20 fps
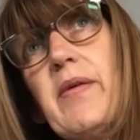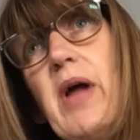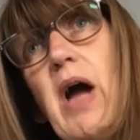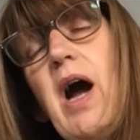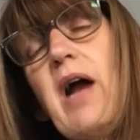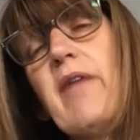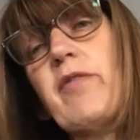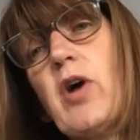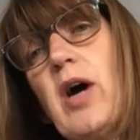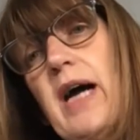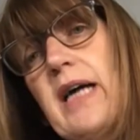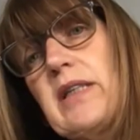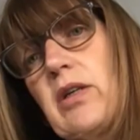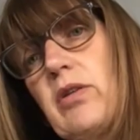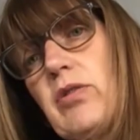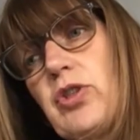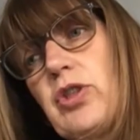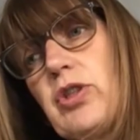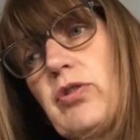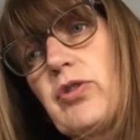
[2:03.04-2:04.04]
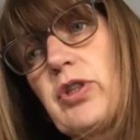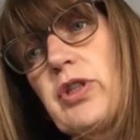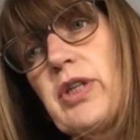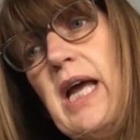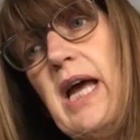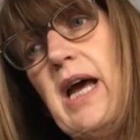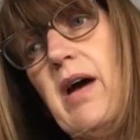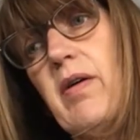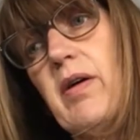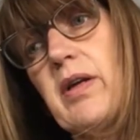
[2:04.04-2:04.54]
I've got adult children
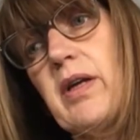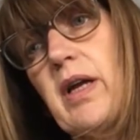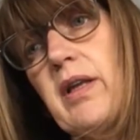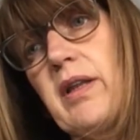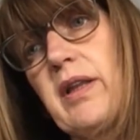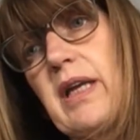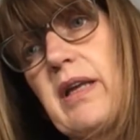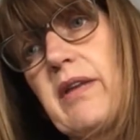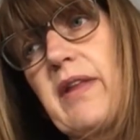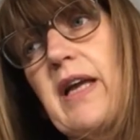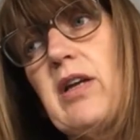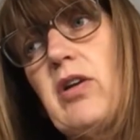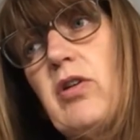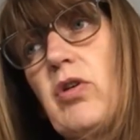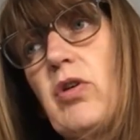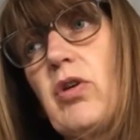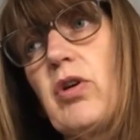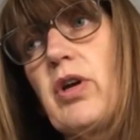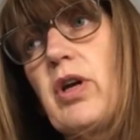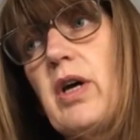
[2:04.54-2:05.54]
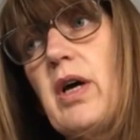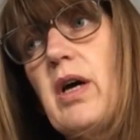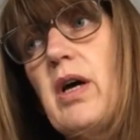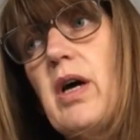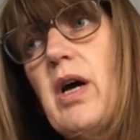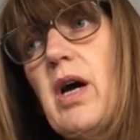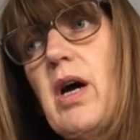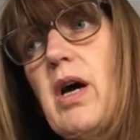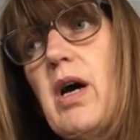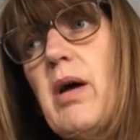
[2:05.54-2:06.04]
now, and I think they look
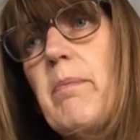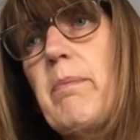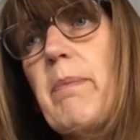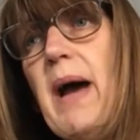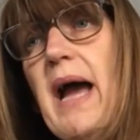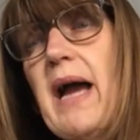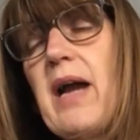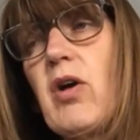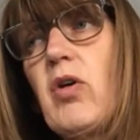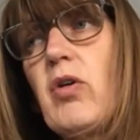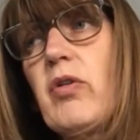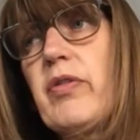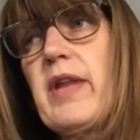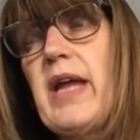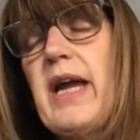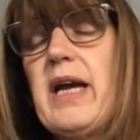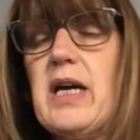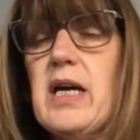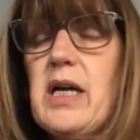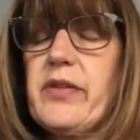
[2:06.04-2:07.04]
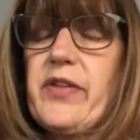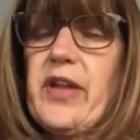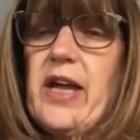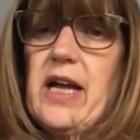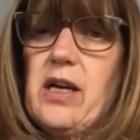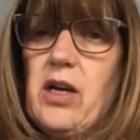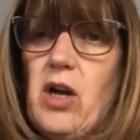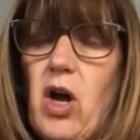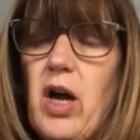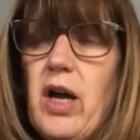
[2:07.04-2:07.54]
back on their
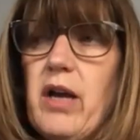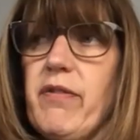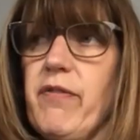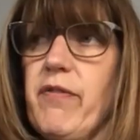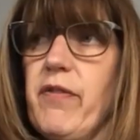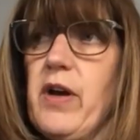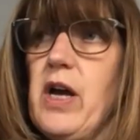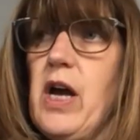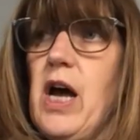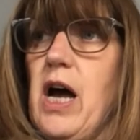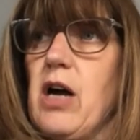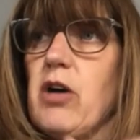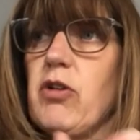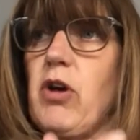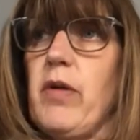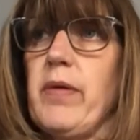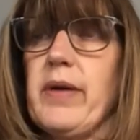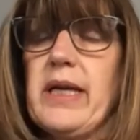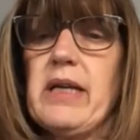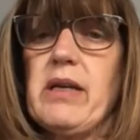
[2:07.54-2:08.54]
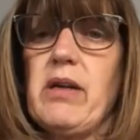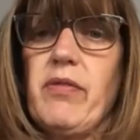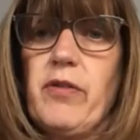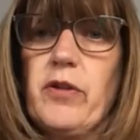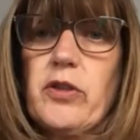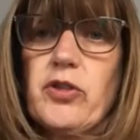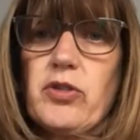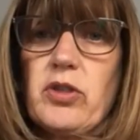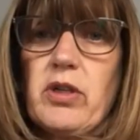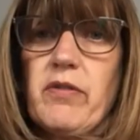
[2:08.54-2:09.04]
life growing in a
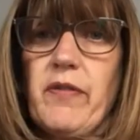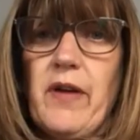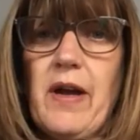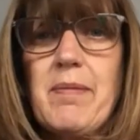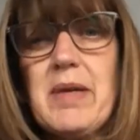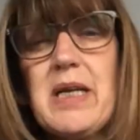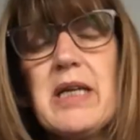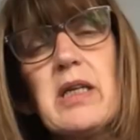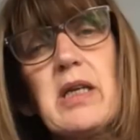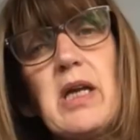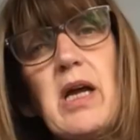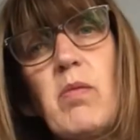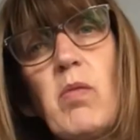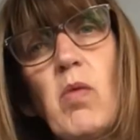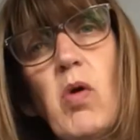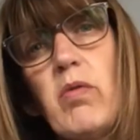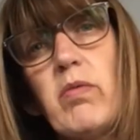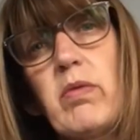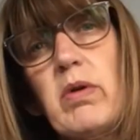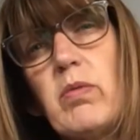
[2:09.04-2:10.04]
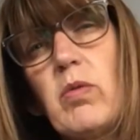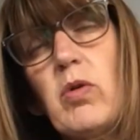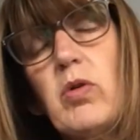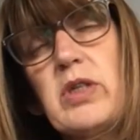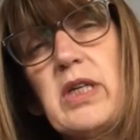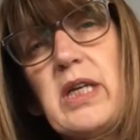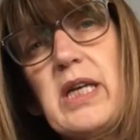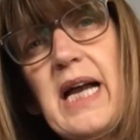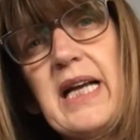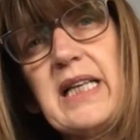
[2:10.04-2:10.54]
fostering family and what
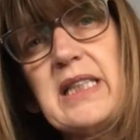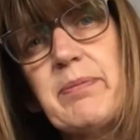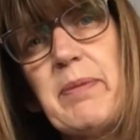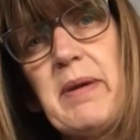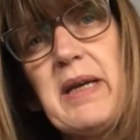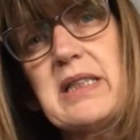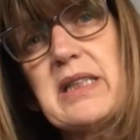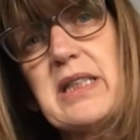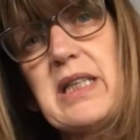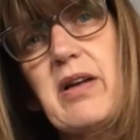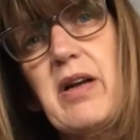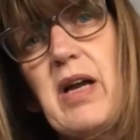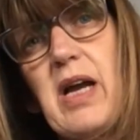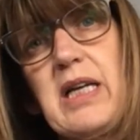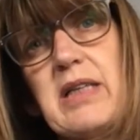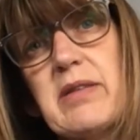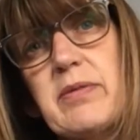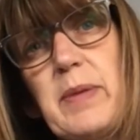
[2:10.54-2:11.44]
rewarding aspects there have